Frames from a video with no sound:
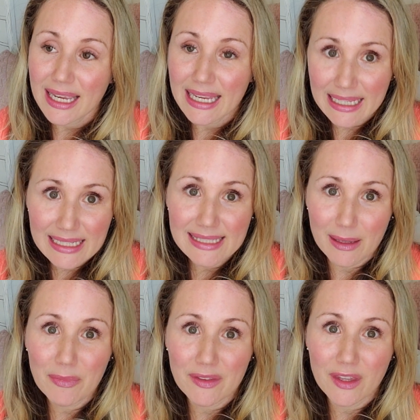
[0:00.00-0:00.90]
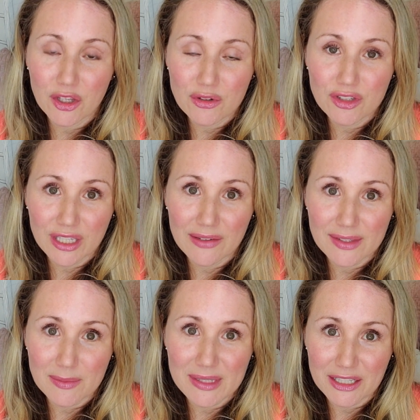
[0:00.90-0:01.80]
it is something that you should give
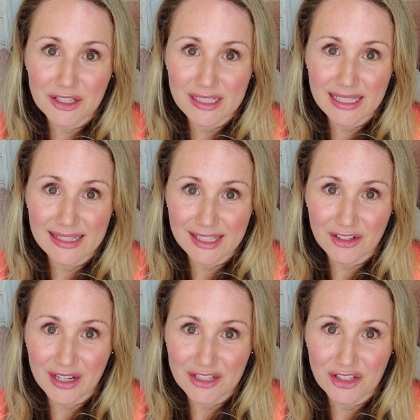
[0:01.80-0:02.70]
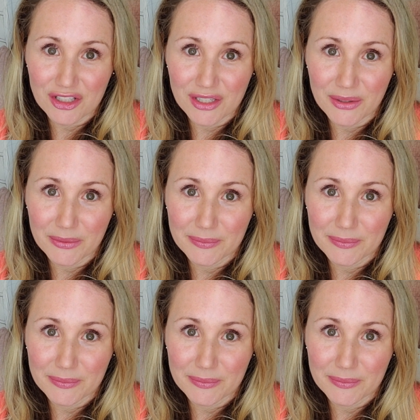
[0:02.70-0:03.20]
some serious consideration to.